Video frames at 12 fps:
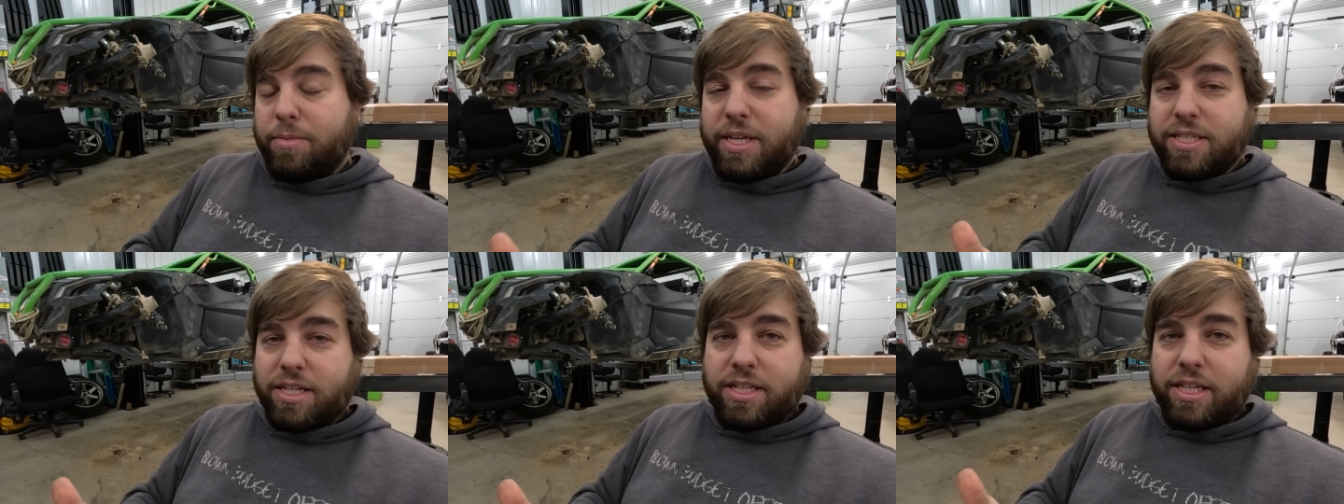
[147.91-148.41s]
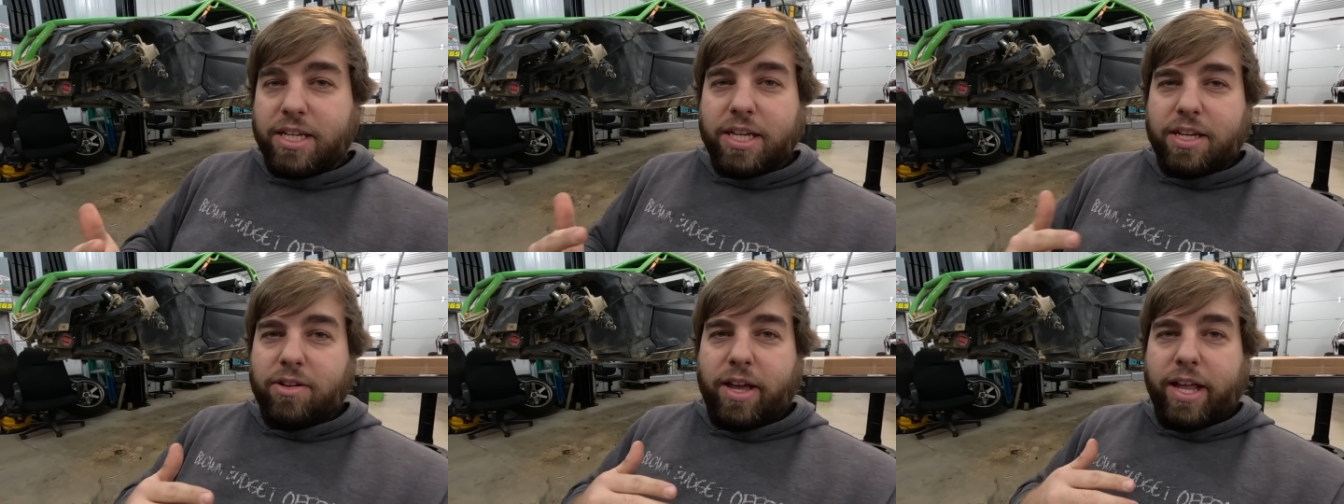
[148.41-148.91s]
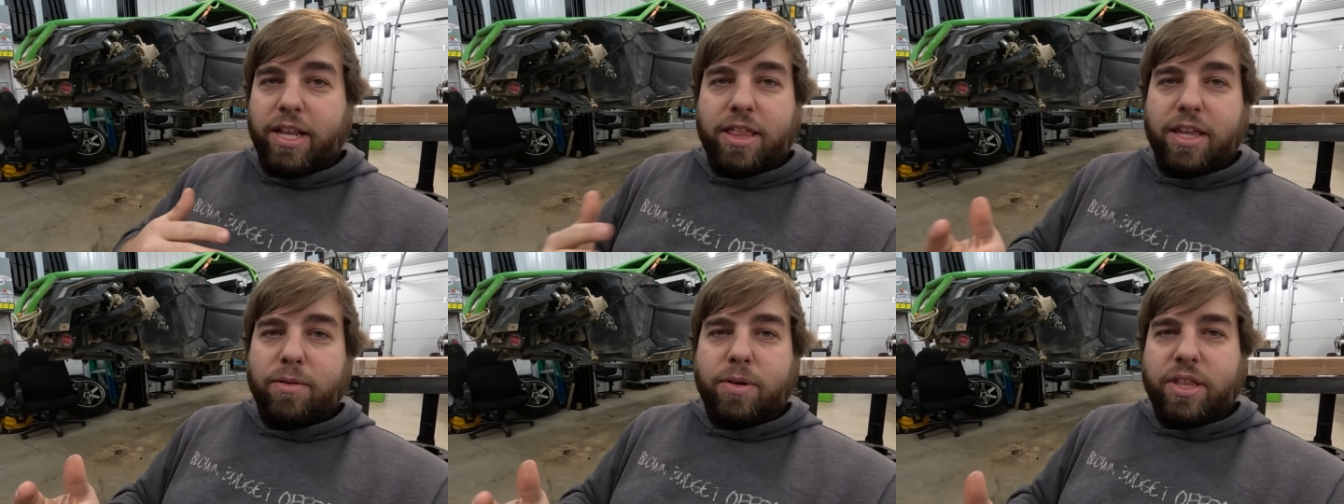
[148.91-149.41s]
basically
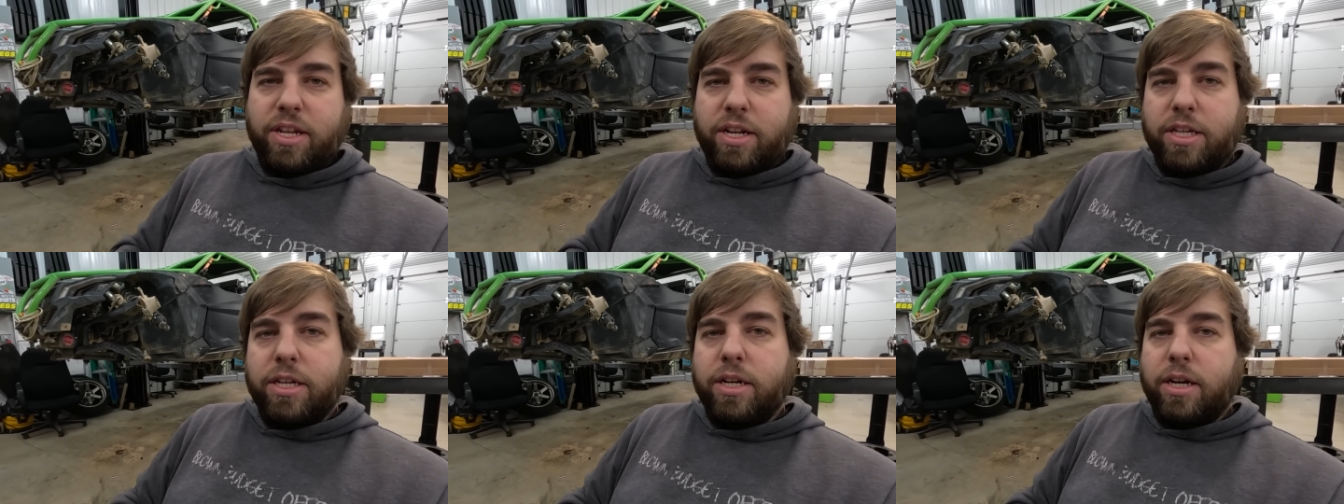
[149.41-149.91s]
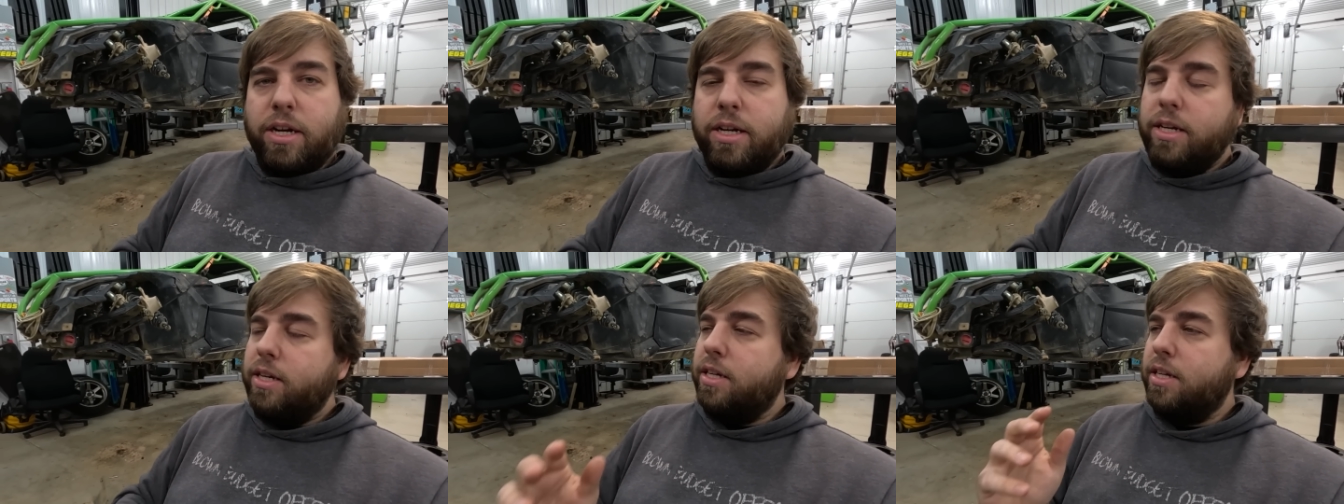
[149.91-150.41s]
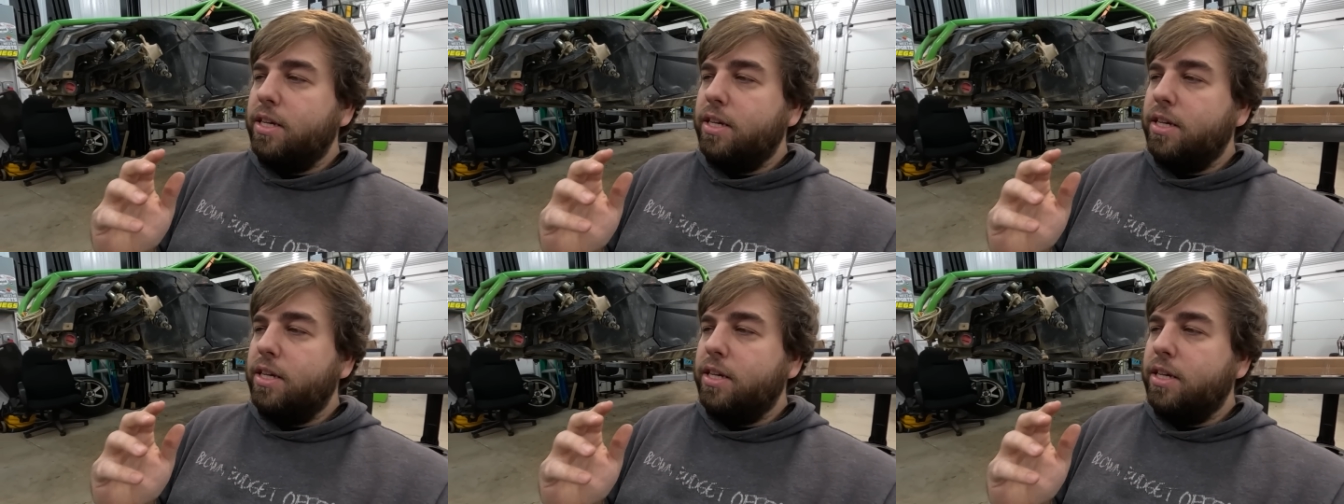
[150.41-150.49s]
anything within a year